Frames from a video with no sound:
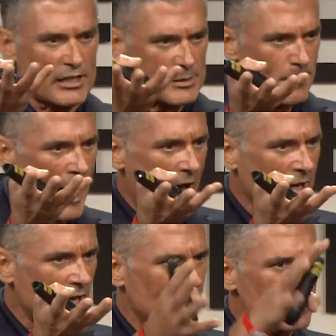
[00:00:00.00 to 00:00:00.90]
on its
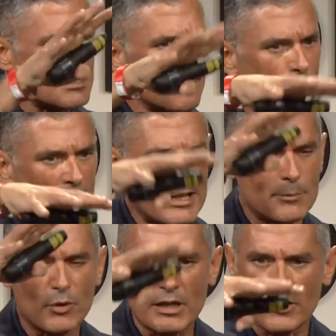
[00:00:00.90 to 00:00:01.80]
back, and it's a
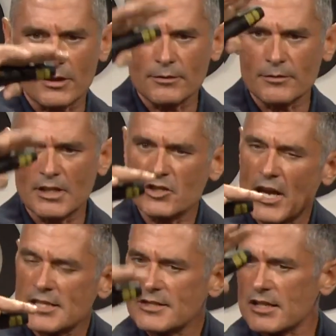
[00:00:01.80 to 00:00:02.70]
belly breather, the
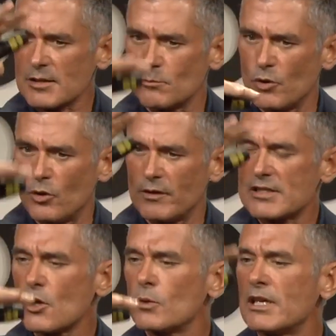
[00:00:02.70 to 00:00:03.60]
chest doesn't
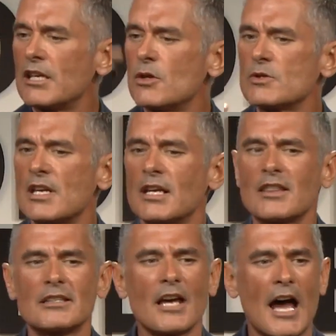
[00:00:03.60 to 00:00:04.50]
move, it's only
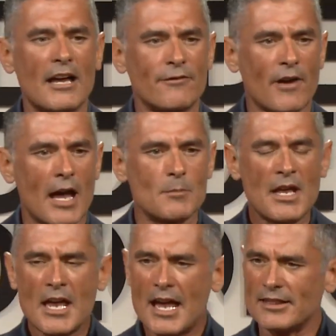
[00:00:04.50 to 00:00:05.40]
using the
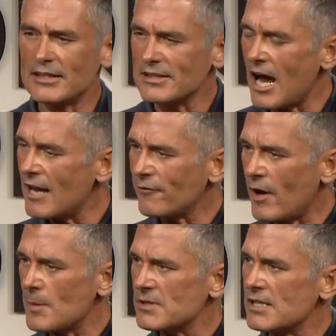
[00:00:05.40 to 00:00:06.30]
diaphragm. And the
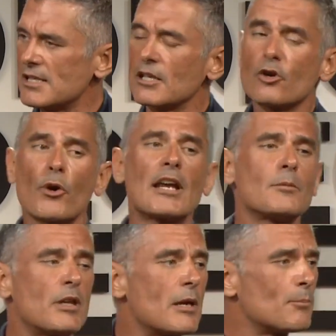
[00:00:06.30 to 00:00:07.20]
diaphragm's this
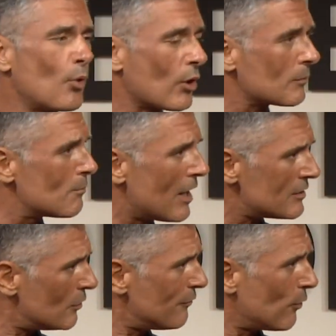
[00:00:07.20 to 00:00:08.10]
incredibly important
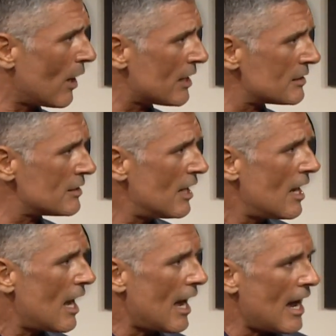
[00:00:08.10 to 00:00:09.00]
muscle for us
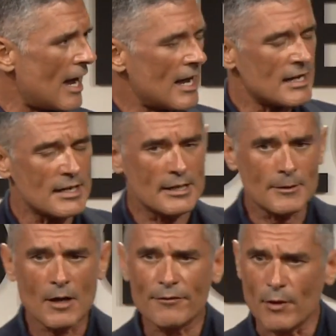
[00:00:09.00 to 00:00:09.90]

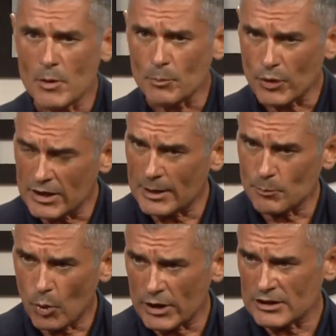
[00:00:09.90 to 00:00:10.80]
uh, from a
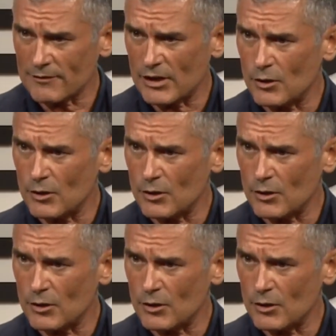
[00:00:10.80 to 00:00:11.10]
breathing point of